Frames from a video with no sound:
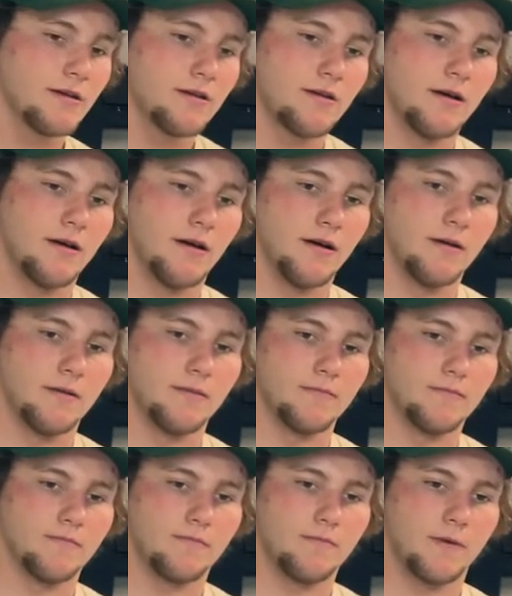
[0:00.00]
I
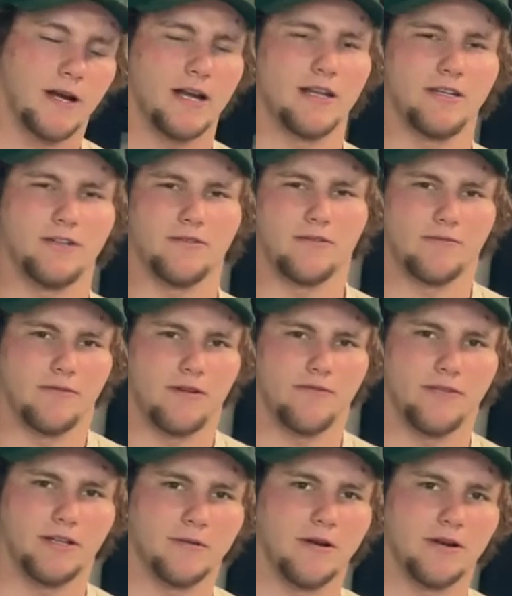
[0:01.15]
got into it
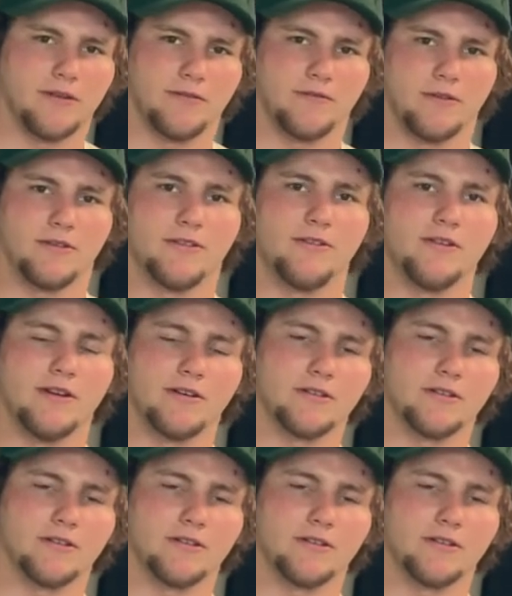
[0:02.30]
roughly around 2 years